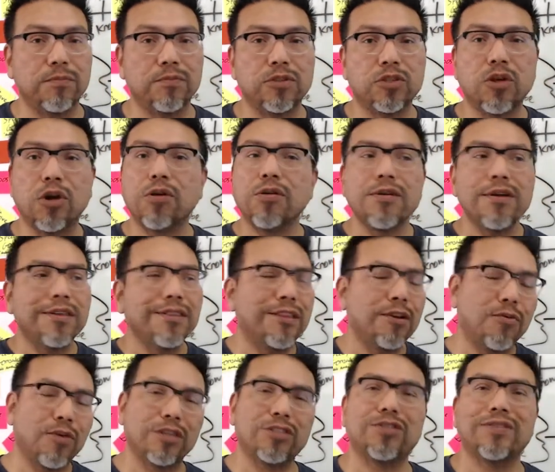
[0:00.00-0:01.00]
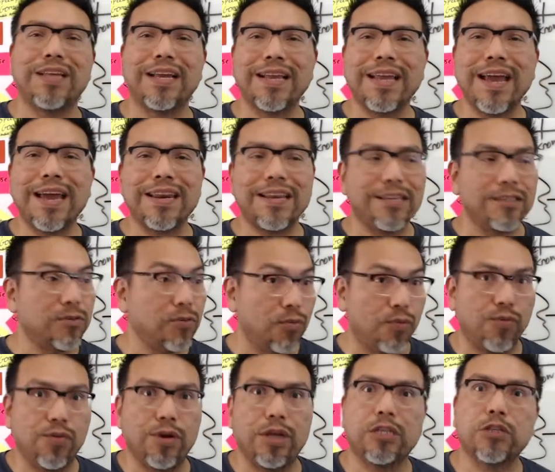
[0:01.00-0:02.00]
So the question I get is,
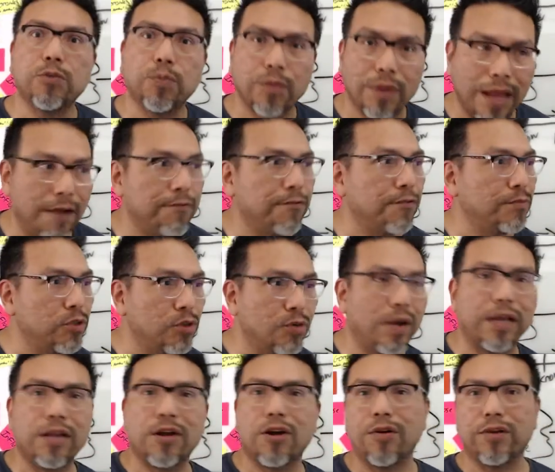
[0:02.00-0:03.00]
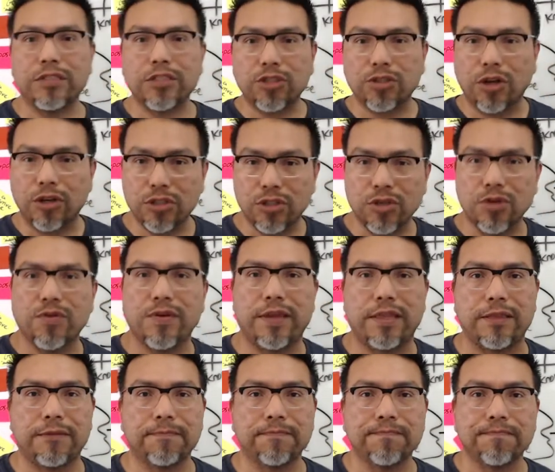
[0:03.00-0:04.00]
which platform do I go and start doing?